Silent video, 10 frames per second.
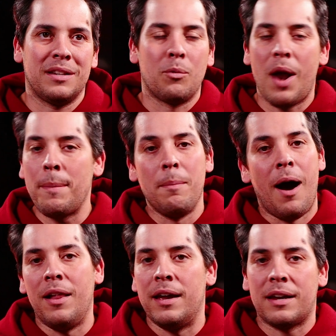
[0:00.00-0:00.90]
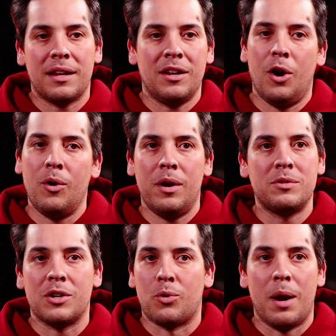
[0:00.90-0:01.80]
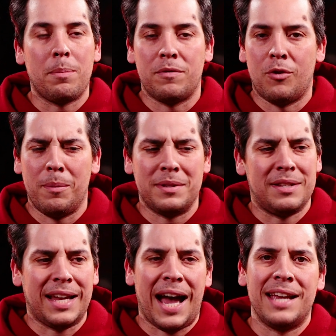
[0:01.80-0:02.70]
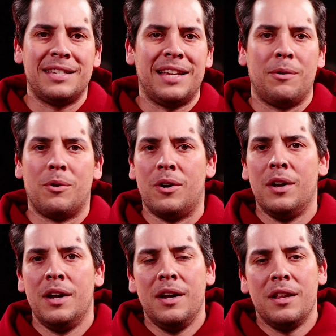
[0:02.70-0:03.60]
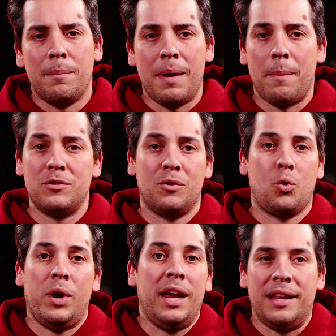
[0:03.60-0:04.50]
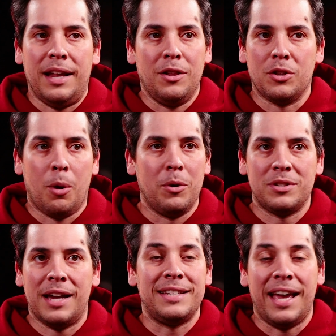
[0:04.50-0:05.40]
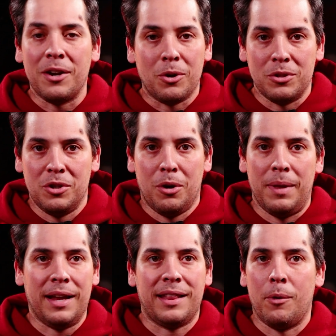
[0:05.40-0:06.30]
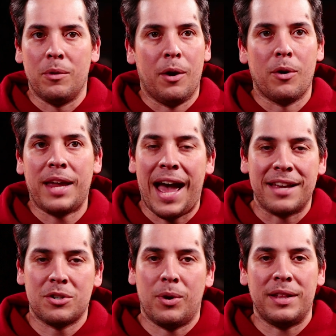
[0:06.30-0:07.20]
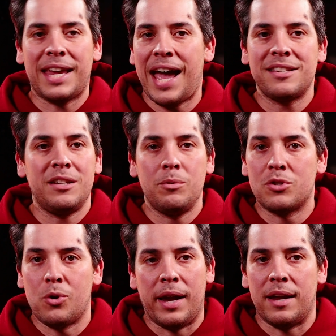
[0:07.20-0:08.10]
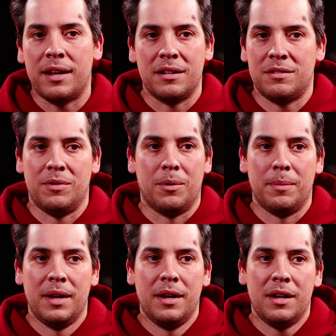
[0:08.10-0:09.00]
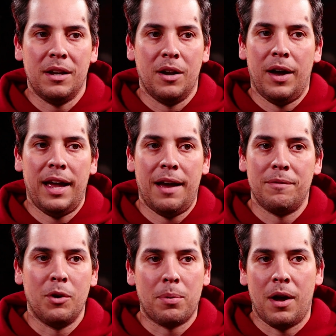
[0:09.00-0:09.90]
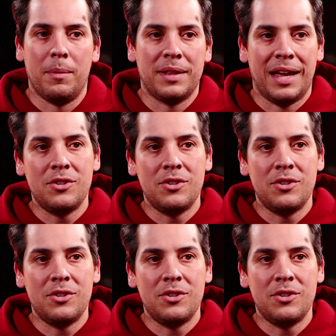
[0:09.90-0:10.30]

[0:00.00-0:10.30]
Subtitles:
And Rami Malek, you know, it was a great performance. The guys that were the members of Queen, they looked almost identical to him. Like, they were cast great. The casting was great in this film. You know, I have no problem with that.